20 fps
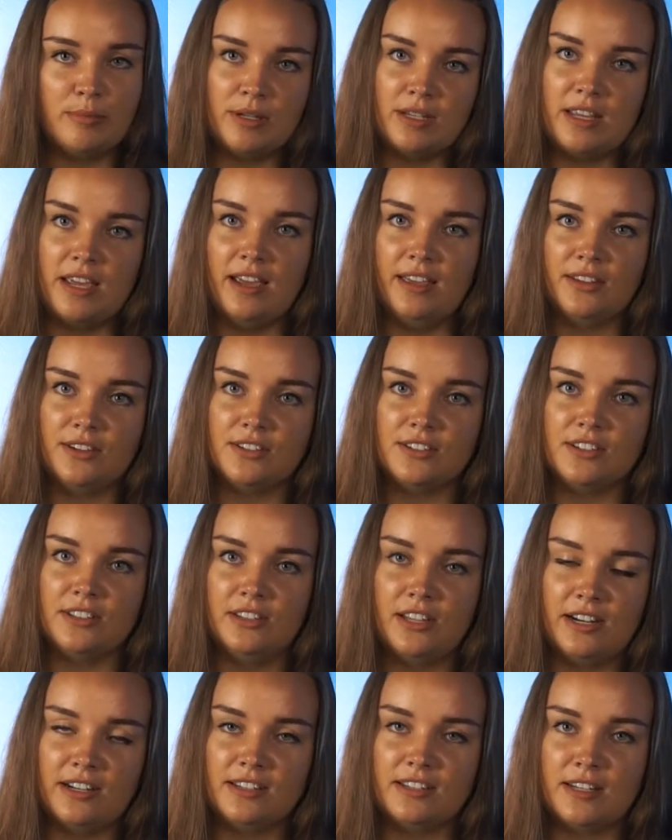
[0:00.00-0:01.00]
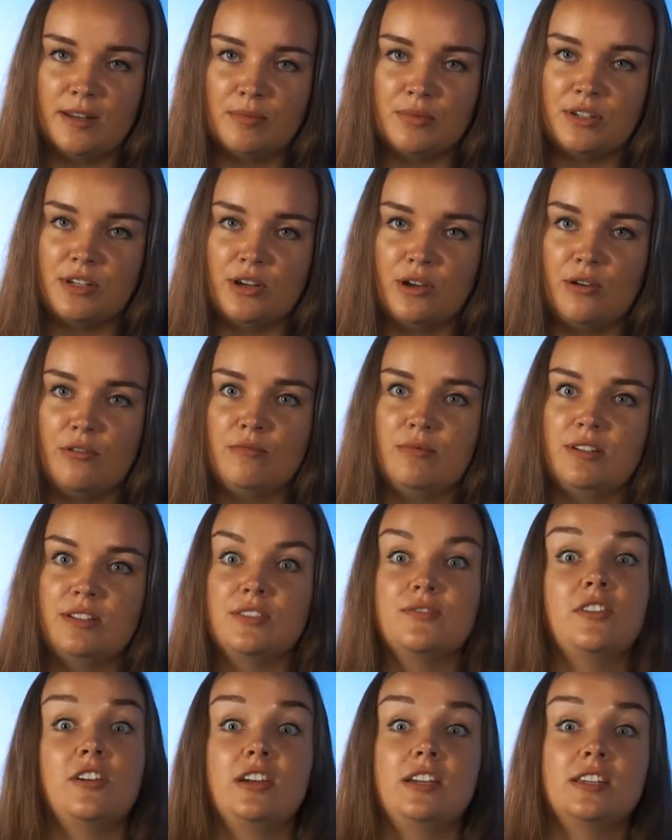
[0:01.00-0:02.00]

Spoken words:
But yeah, there's a lot of steps to go, but it's very